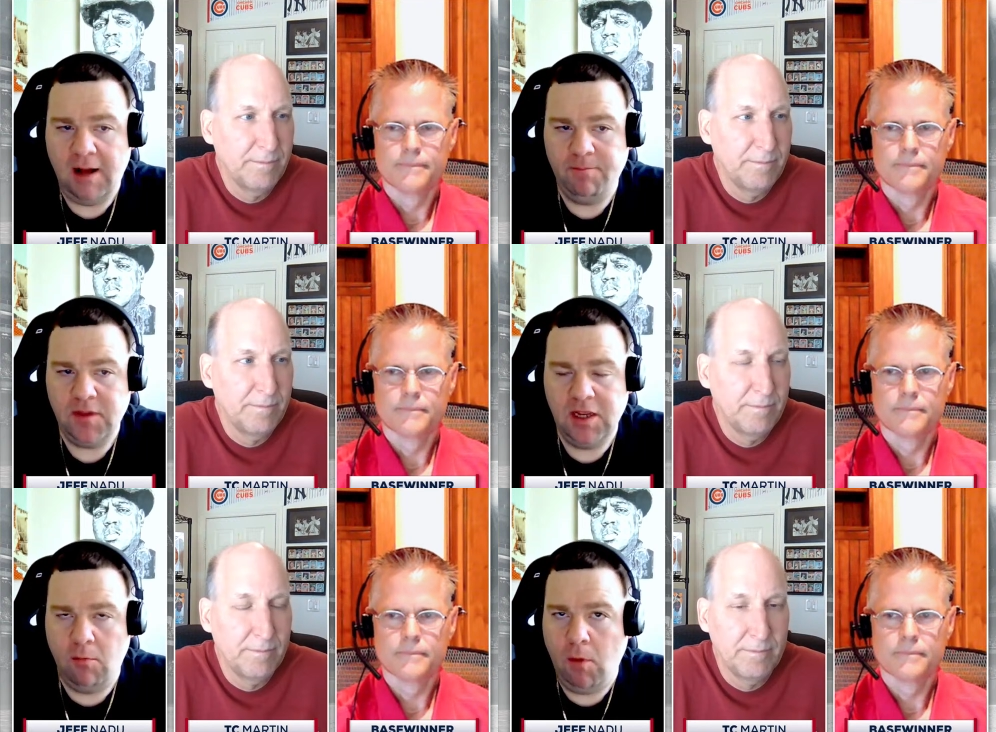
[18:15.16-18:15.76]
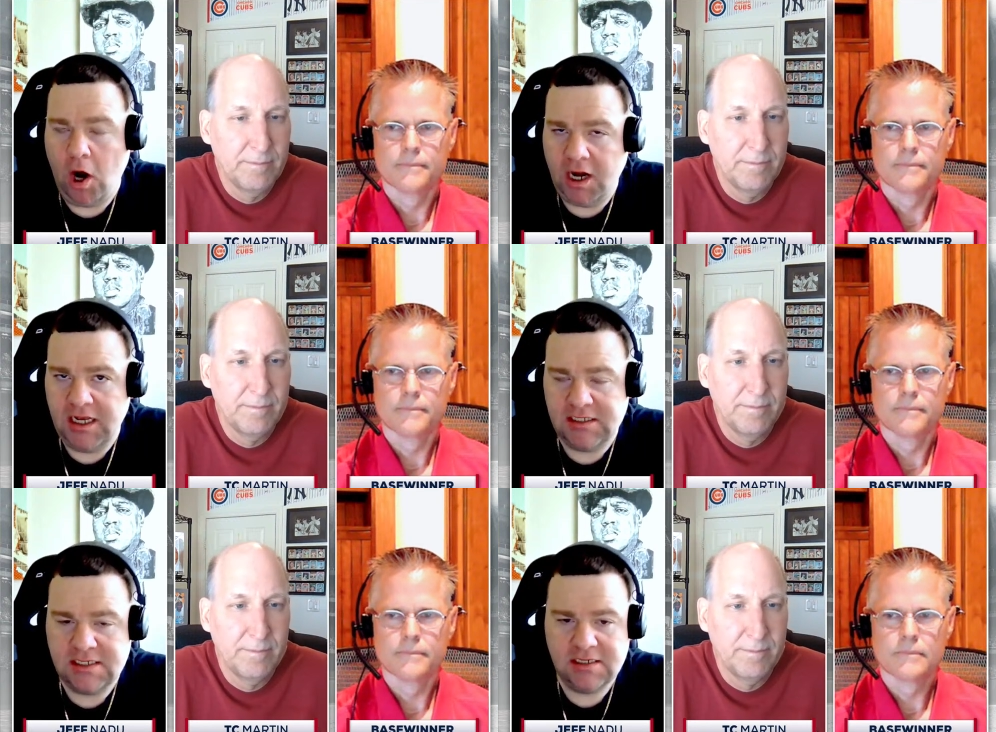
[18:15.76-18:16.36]
Speaker 1: I'm
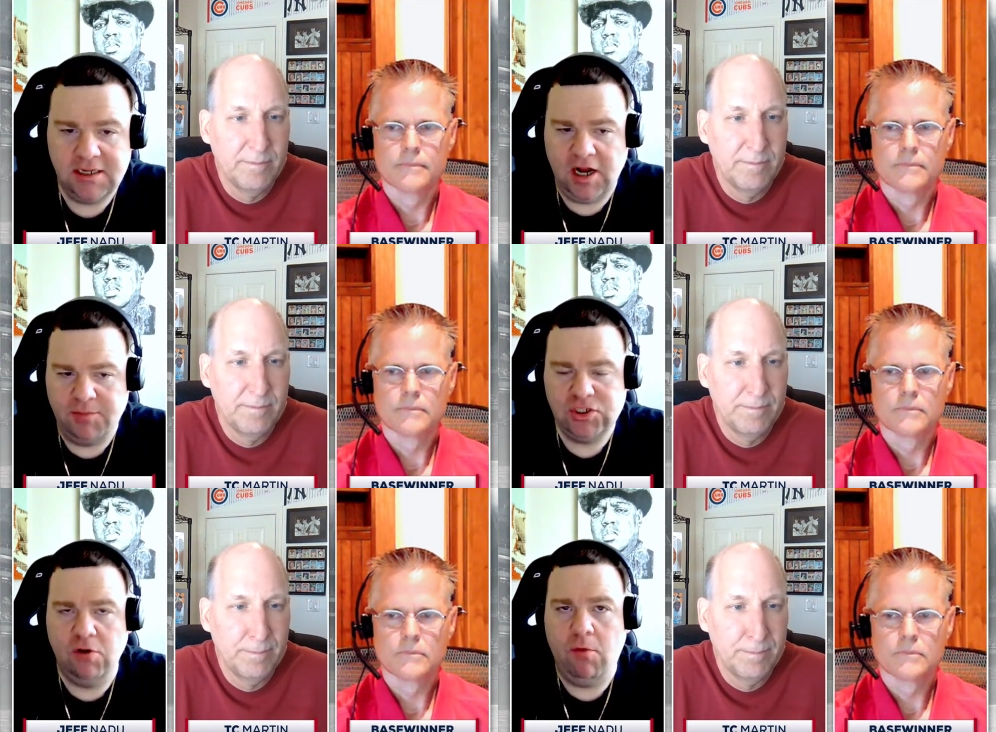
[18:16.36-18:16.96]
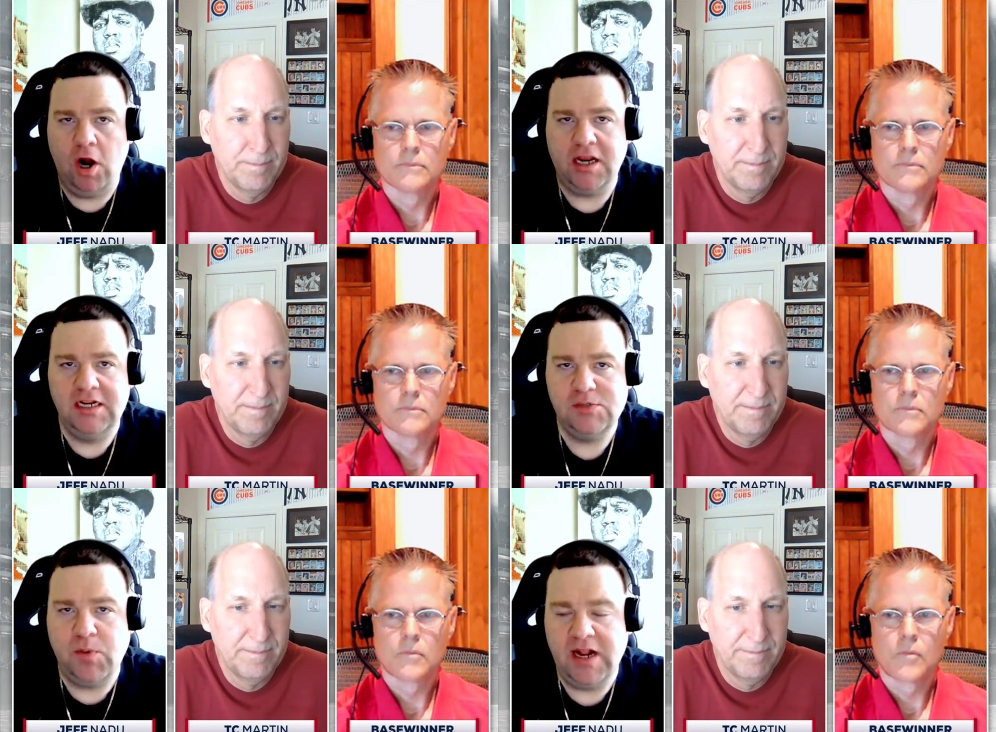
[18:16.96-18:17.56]
sure Mark
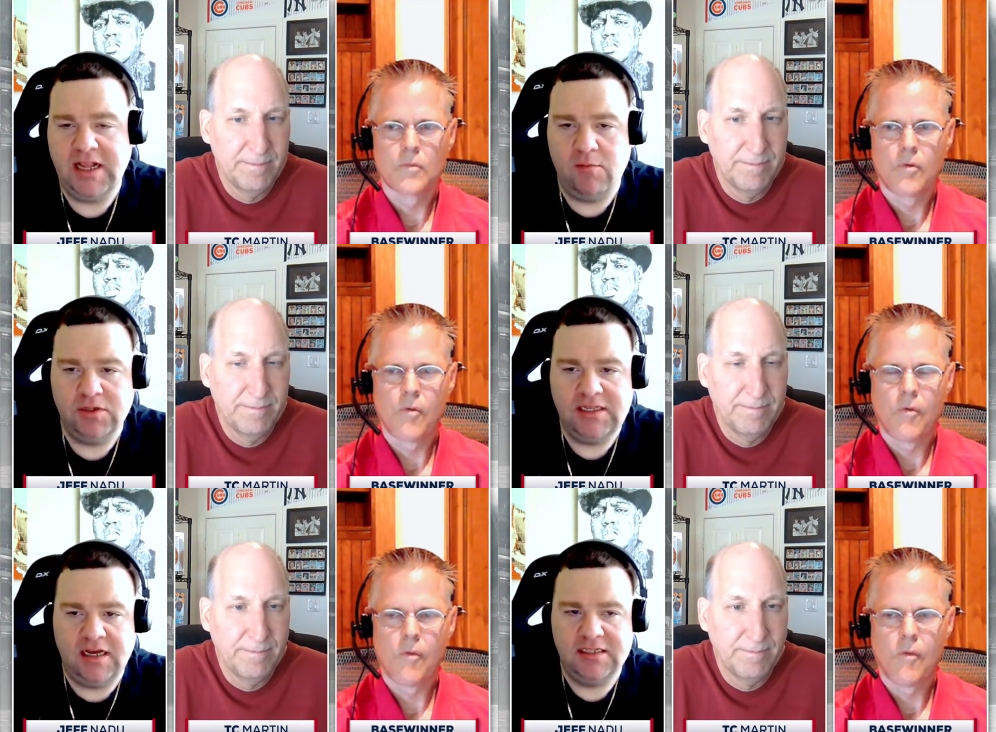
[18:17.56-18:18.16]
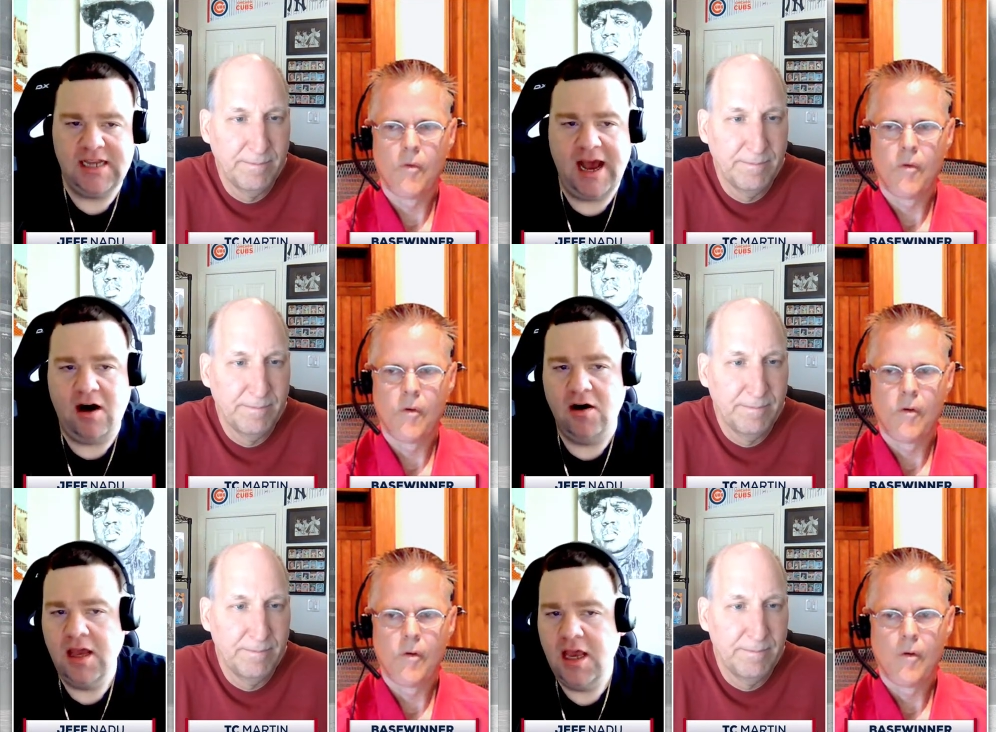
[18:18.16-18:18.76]
in his breakdown will tell us
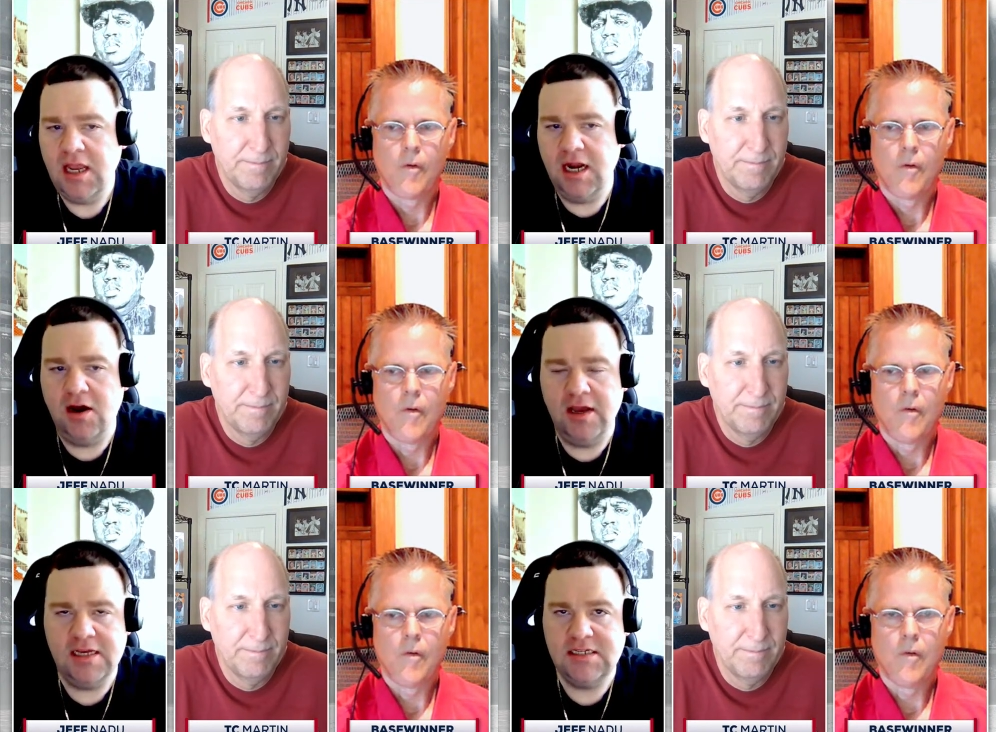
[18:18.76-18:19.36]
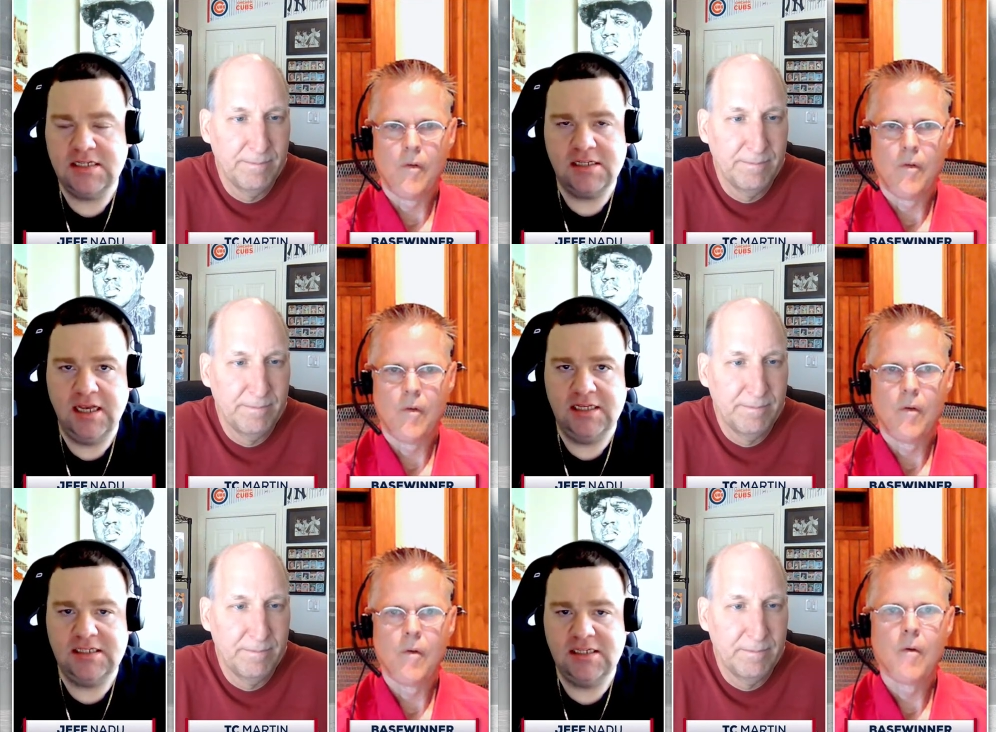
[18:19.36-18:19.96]
how, you know, his
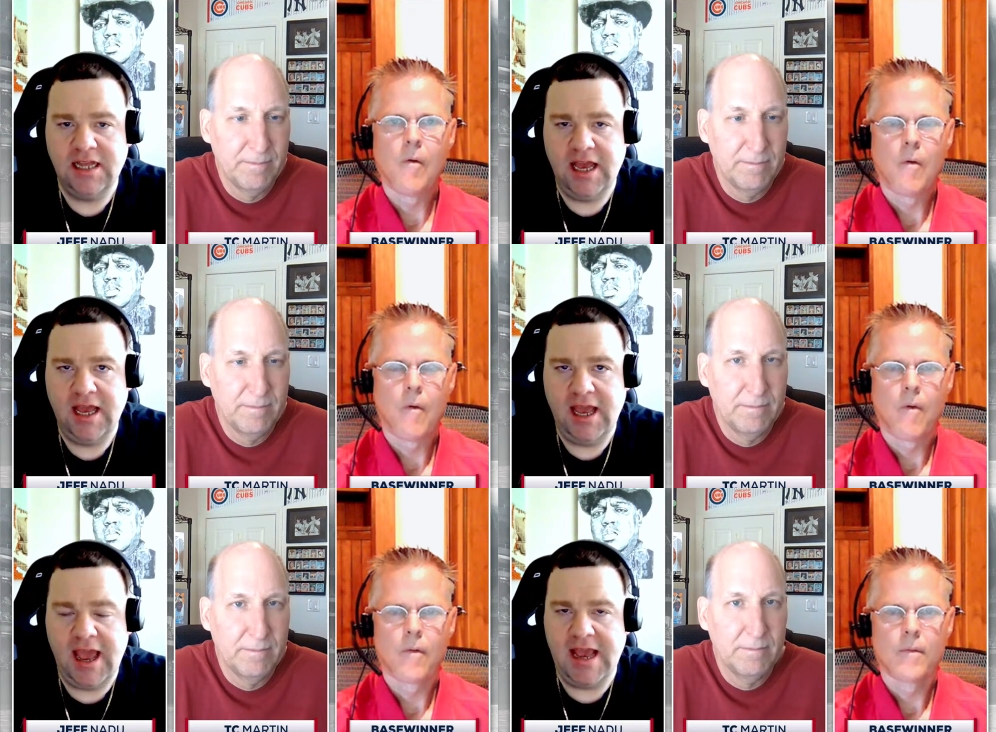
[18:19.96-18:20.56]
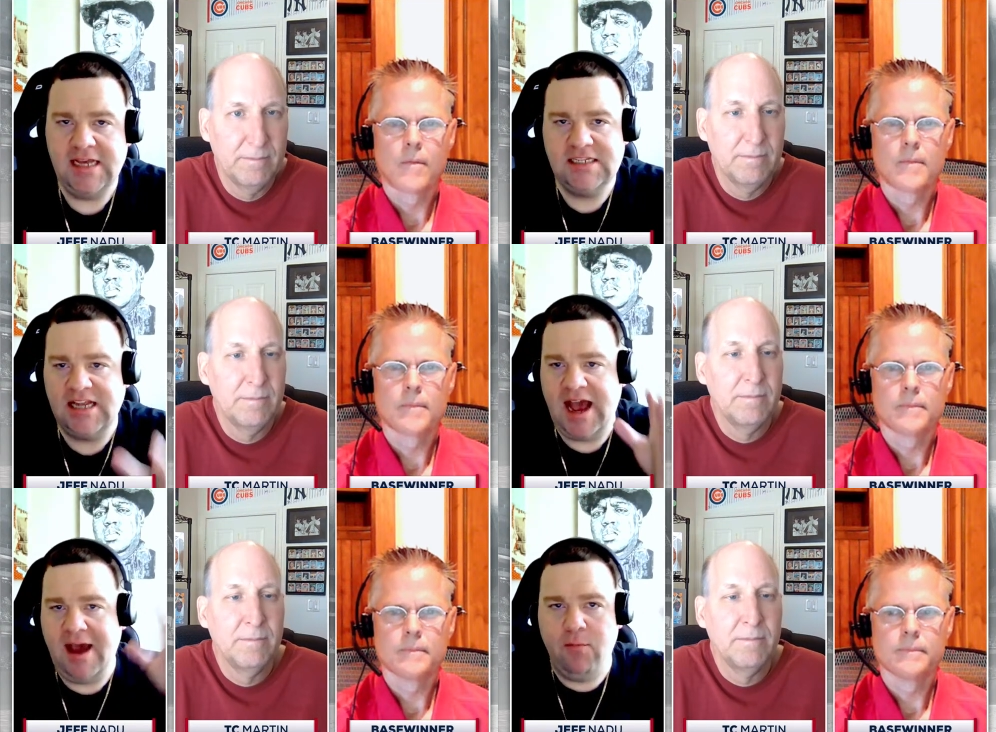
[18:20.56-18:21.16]

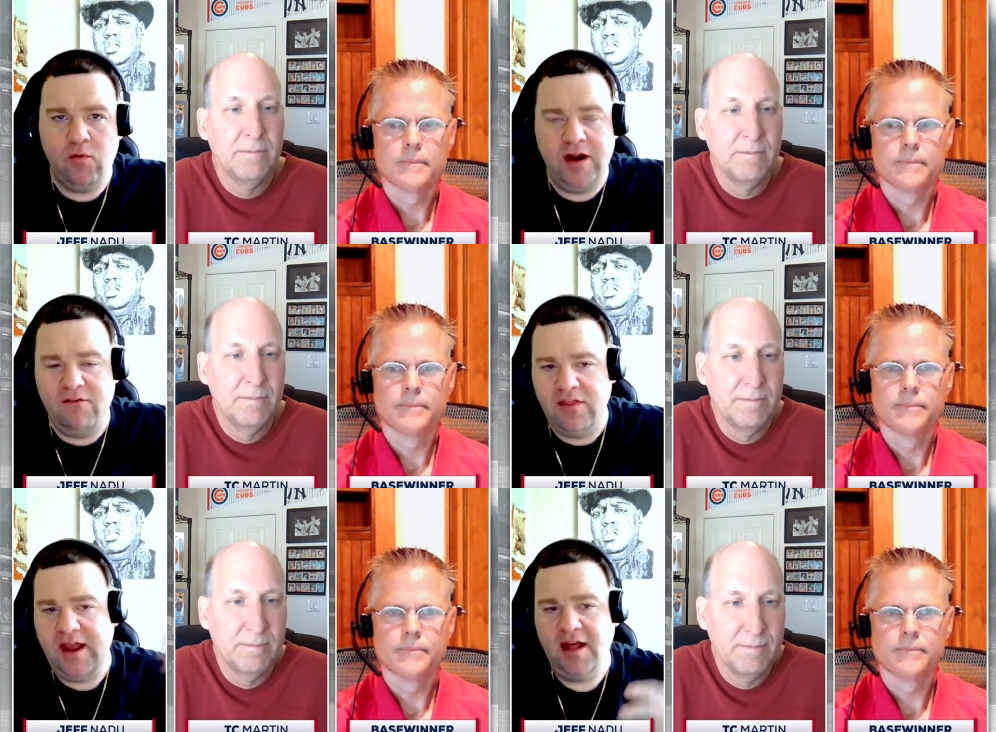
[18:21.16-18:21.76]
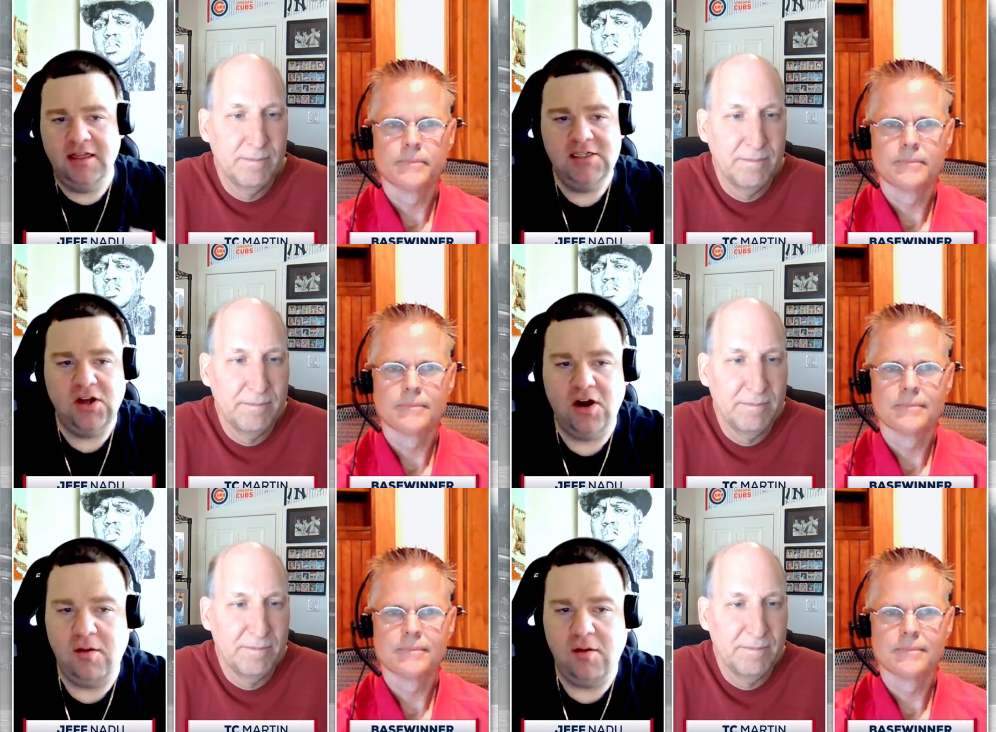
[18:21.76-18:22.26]
ASAB or whatever the hell he's